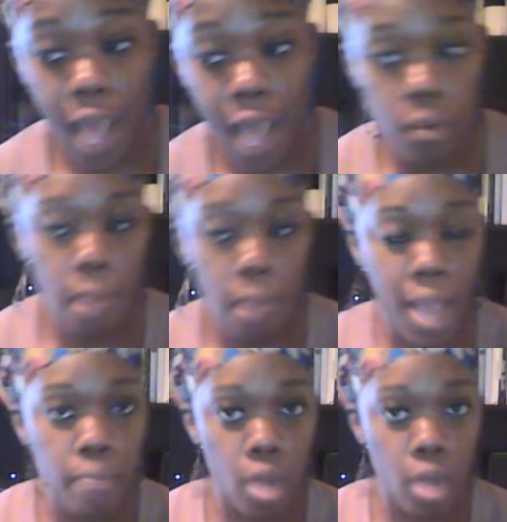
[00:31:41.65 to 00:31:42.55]
I want
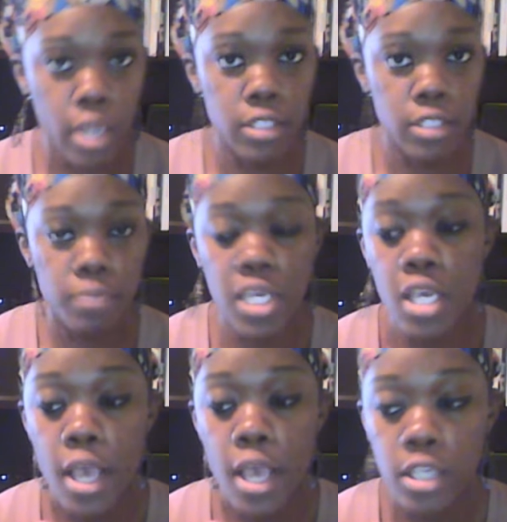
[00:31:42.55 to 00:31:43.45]
my product to
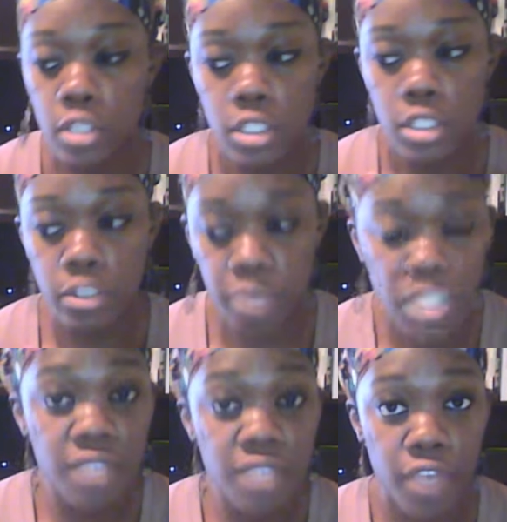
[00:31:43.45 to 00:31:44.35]
be
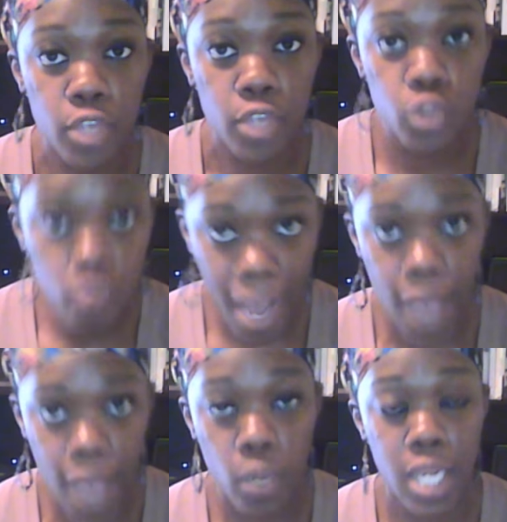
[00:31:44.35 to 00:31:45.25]
specific to
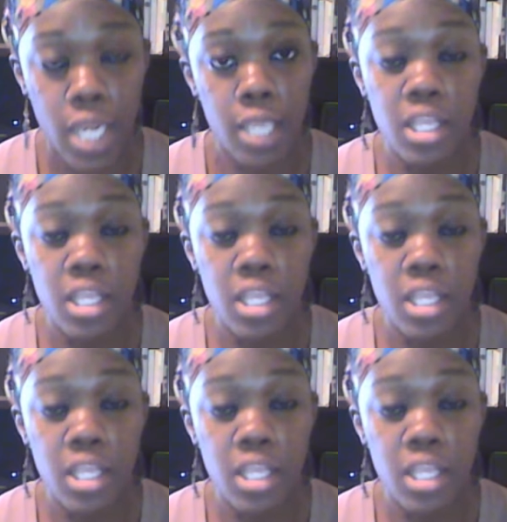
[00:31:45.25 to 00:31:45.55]
my wedding.